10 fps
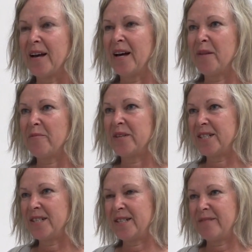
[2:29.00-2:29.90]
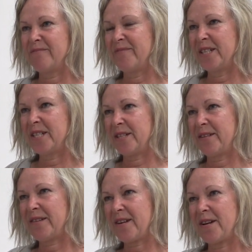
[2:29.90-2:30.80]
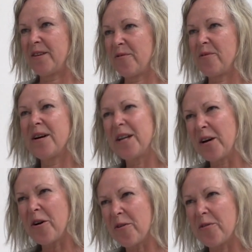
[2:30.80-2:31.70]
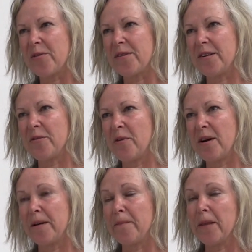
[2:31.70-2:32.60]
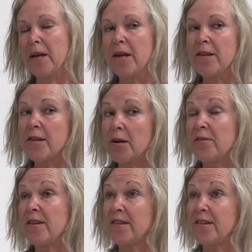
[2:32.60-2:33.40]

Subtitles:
which is kind of quite incongruous in a way. So it's a